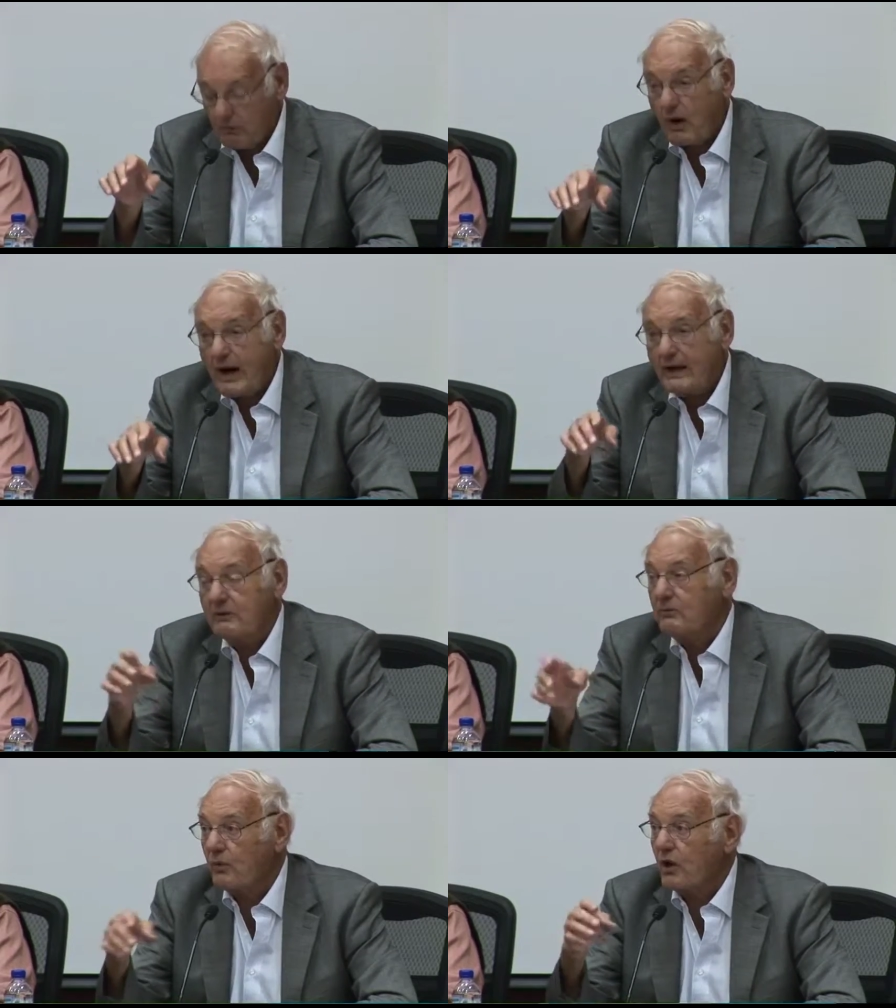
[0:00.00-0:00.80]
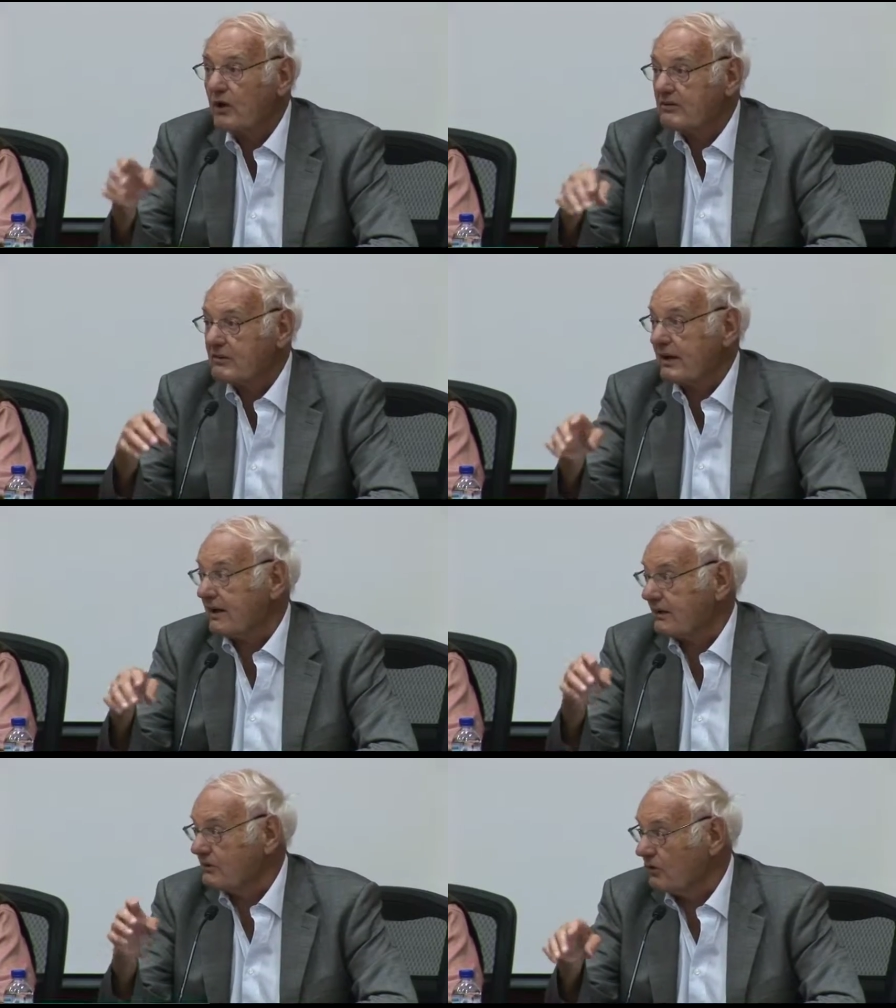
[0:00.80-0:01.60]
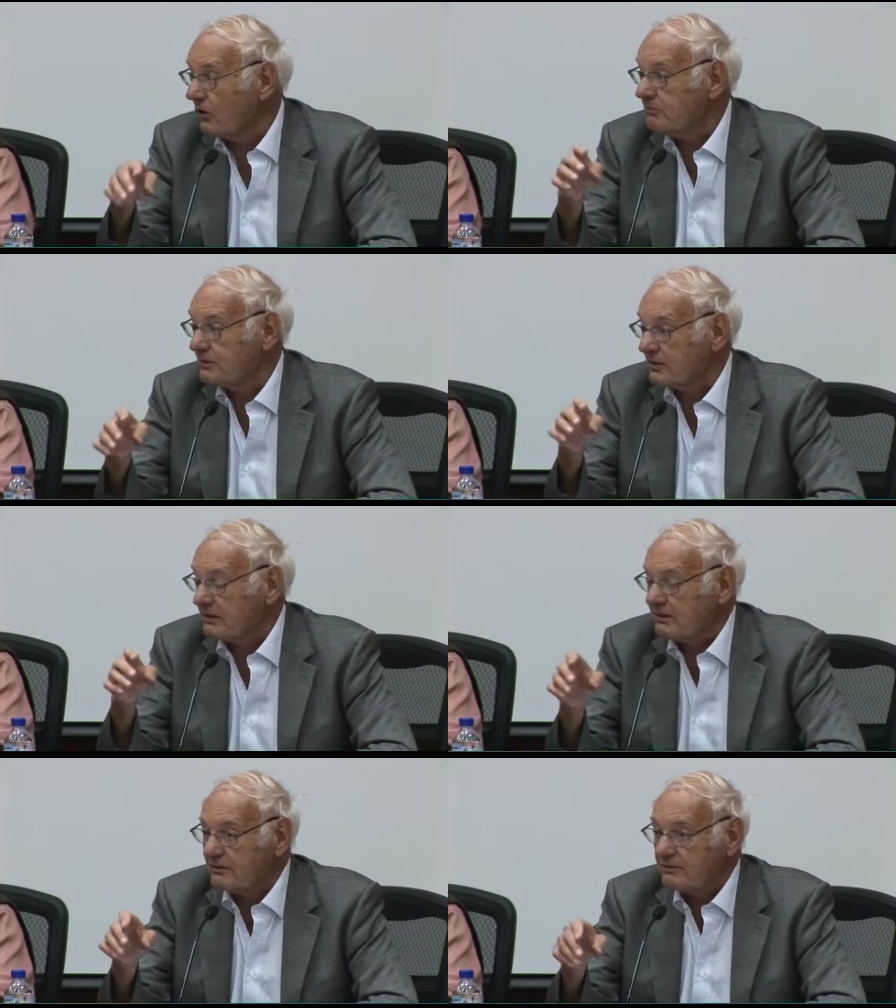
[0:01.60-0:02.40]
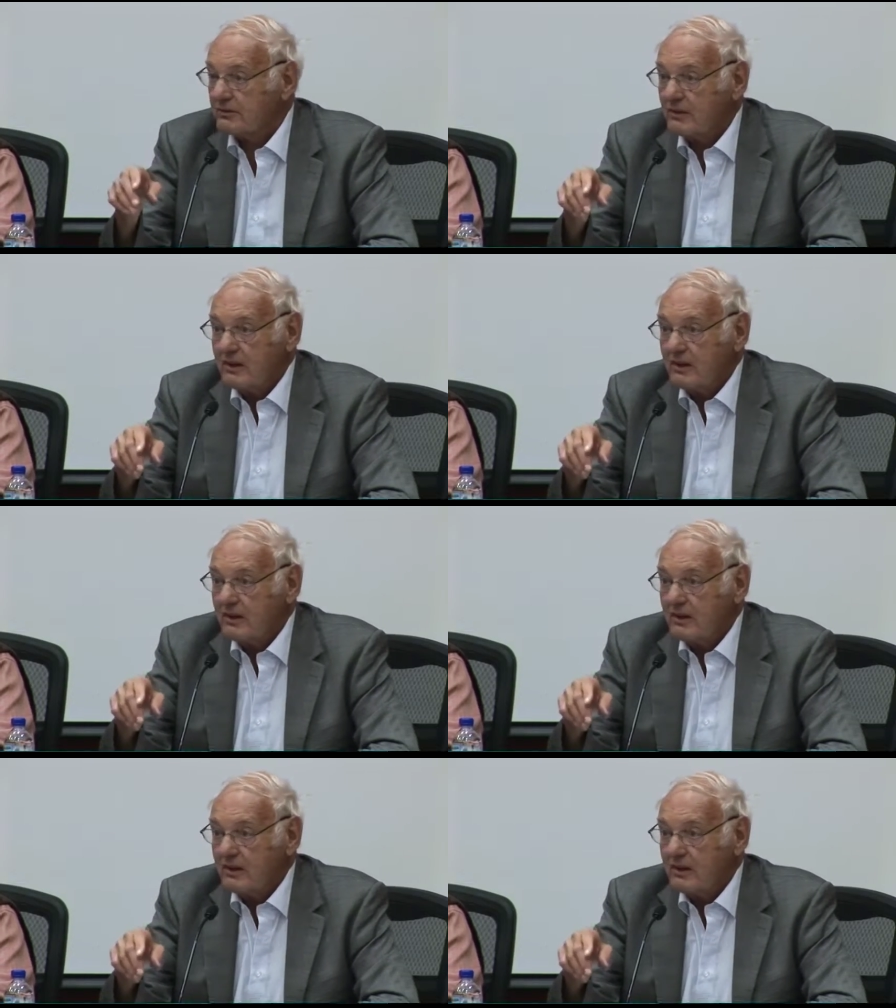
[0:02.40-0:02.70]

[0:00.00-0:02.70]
Why were there cooperatives?